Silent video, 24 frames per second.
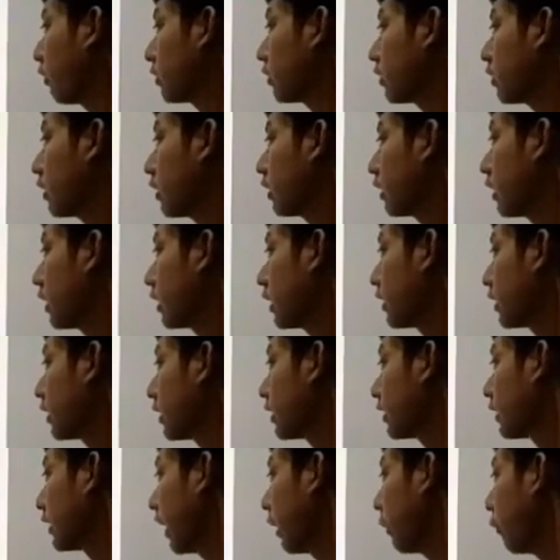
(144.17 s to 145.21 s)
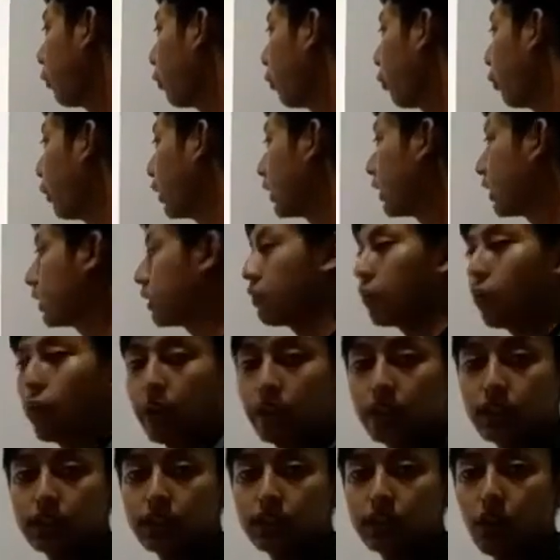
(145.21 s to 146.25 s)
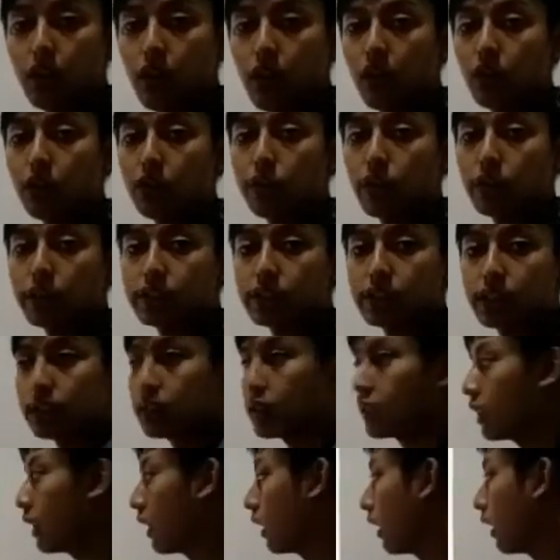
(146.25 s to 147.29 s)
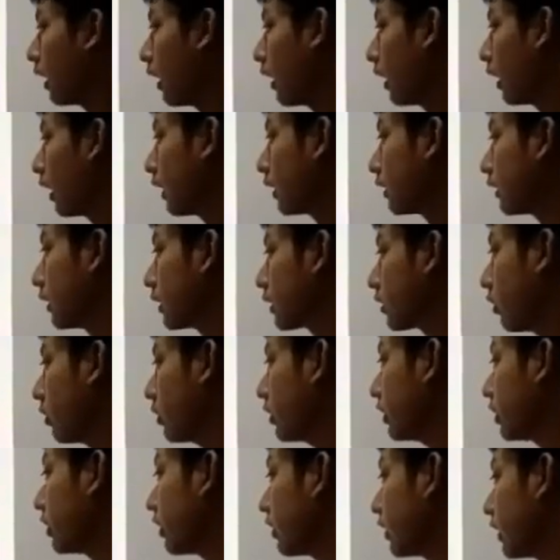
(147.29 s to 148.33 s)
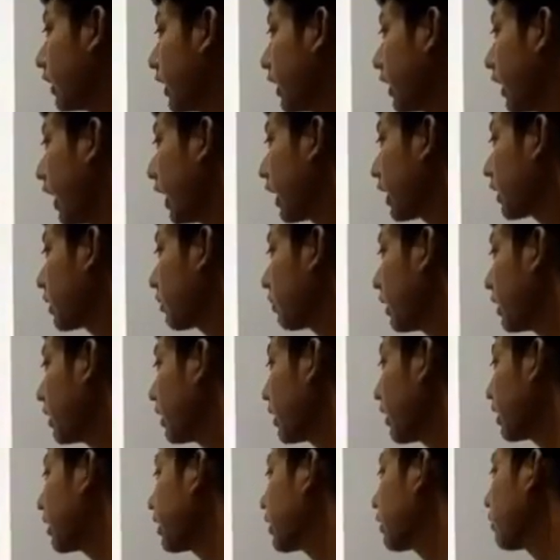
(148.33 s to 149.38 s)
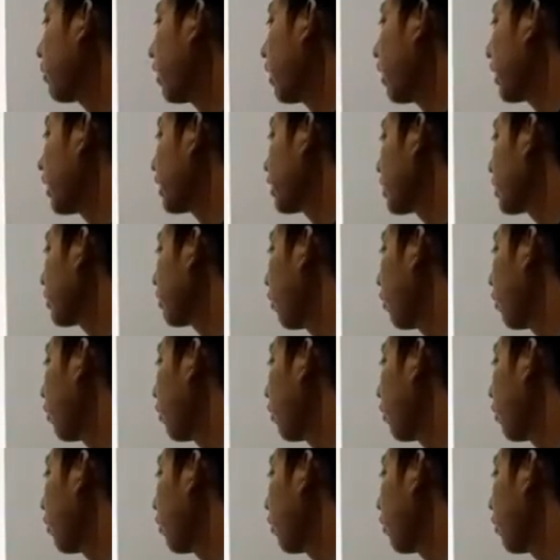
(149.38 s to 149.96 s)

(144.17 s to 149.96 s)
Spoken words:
of stem, which is voiced or voiceless. This conditioning explains such variants